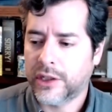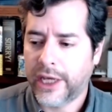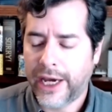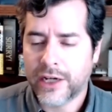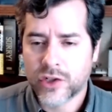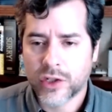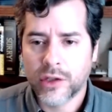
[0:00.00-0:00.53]
They
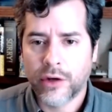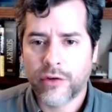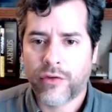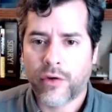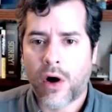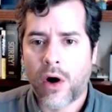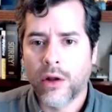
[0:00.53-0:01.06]
actually look
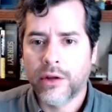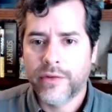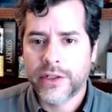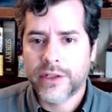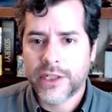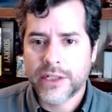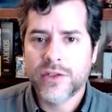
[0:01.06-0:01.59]
for all of the
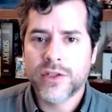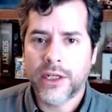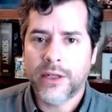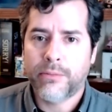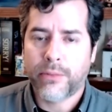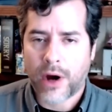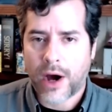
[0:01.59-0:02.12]

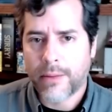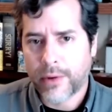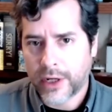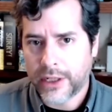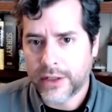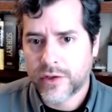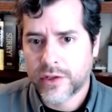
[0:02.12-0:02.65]
Disney
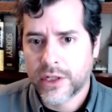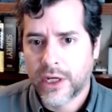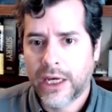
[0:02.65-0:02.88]
properties